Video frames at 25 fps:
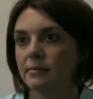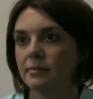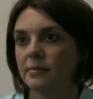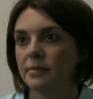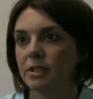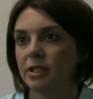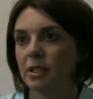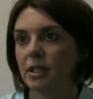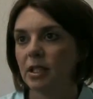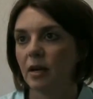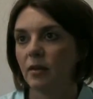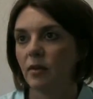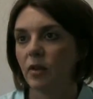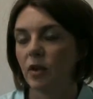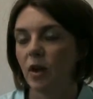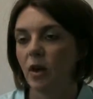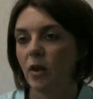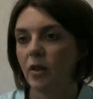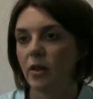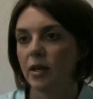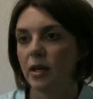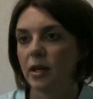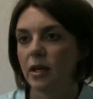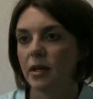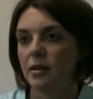to cover all
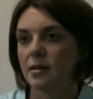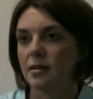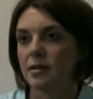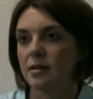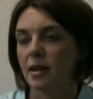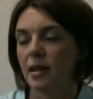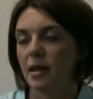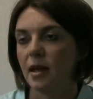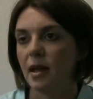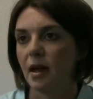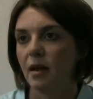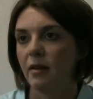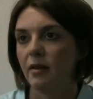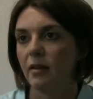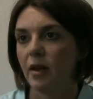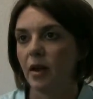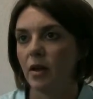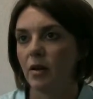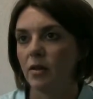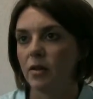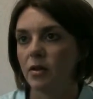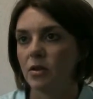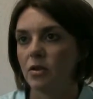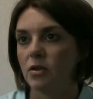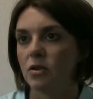the kids that have
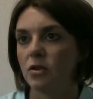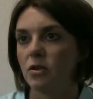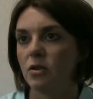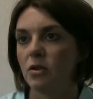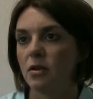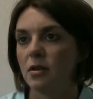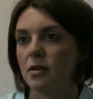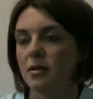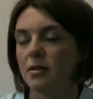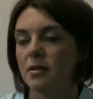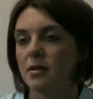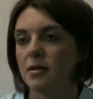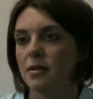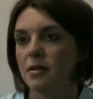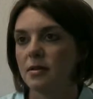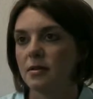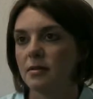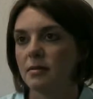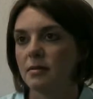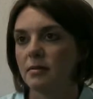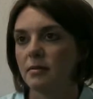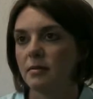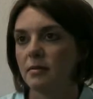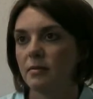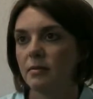health insurance
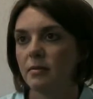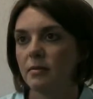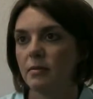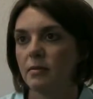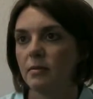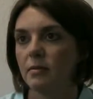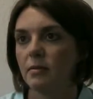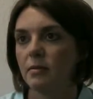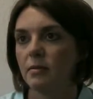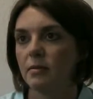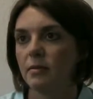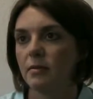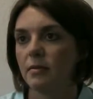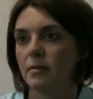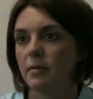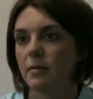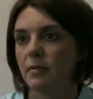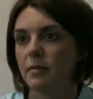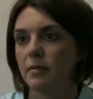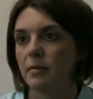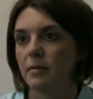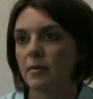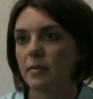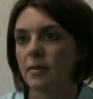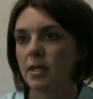
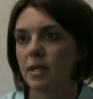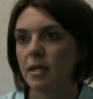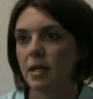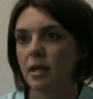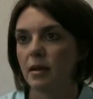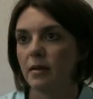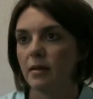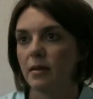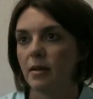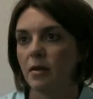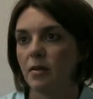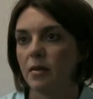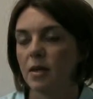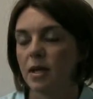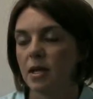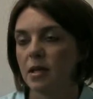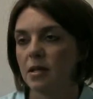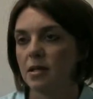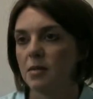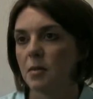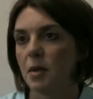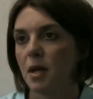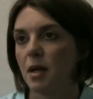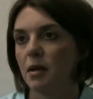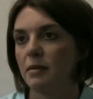to get their
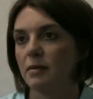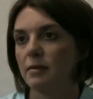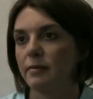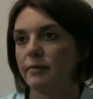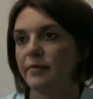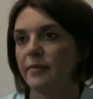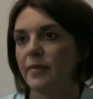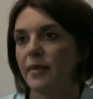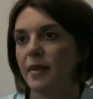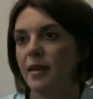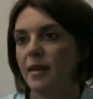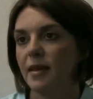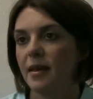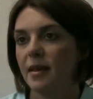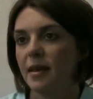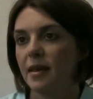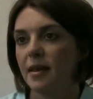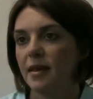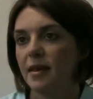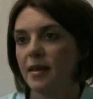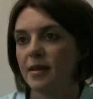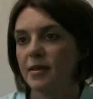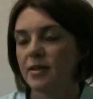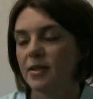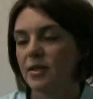needs met.
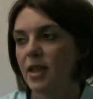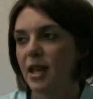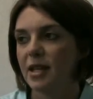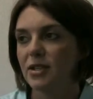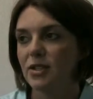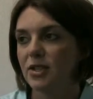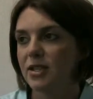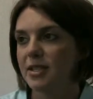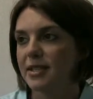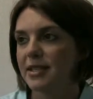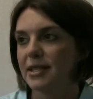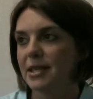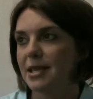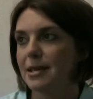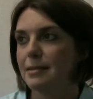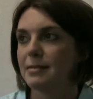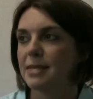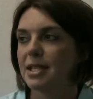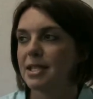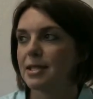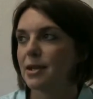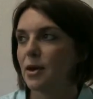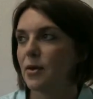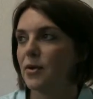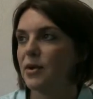So that just seemed
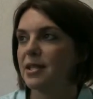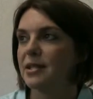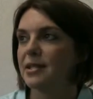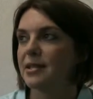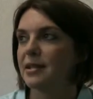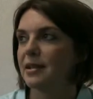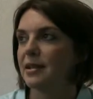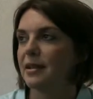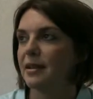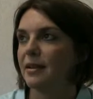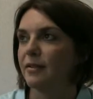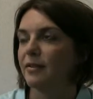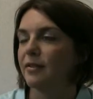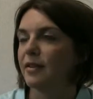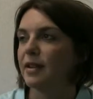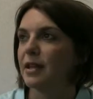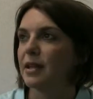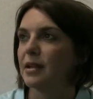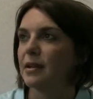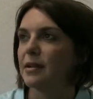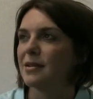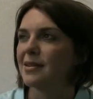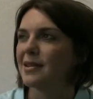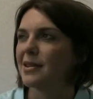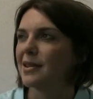so
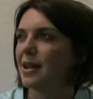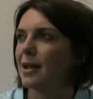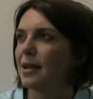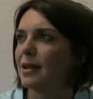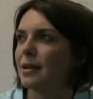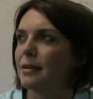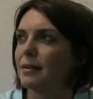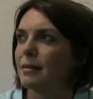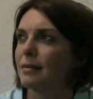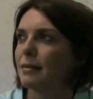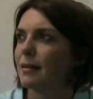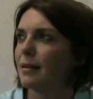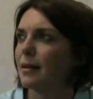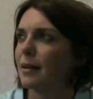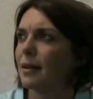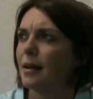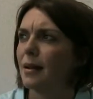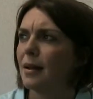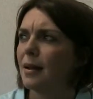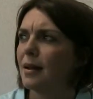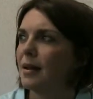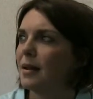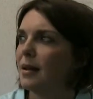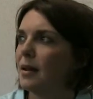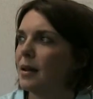insignificant. It's like
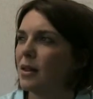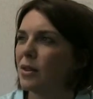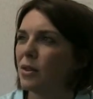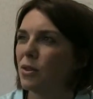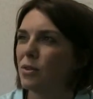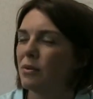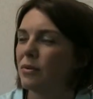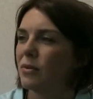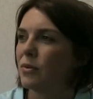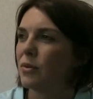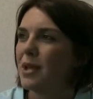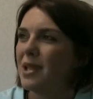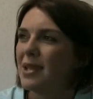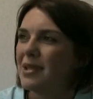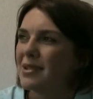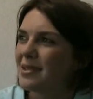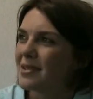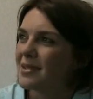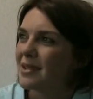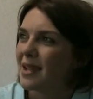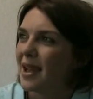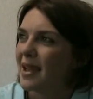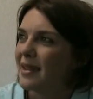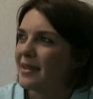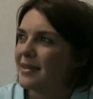3
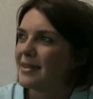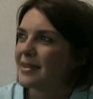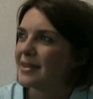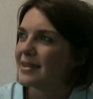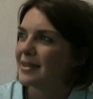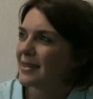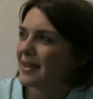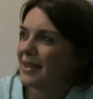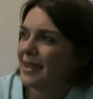cents.